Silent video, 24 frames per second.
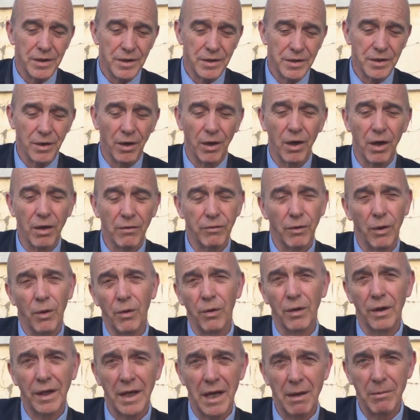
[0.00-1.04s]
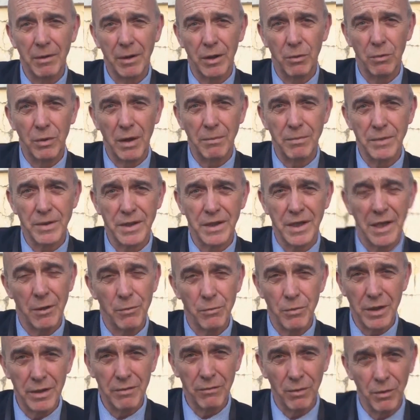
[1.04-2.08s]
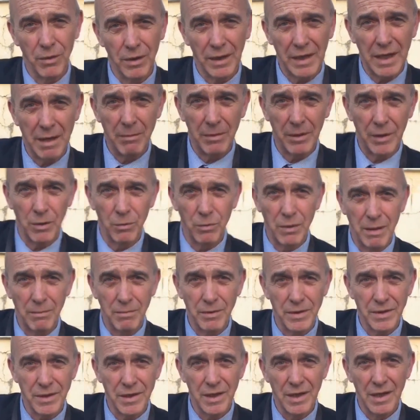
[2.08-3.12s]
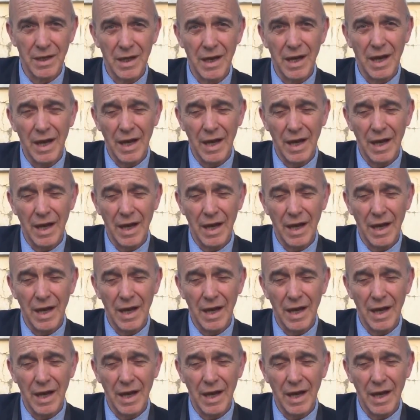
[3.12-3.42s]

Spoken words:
dissolve all the chemical weapons, get rid of all the chemical weapons.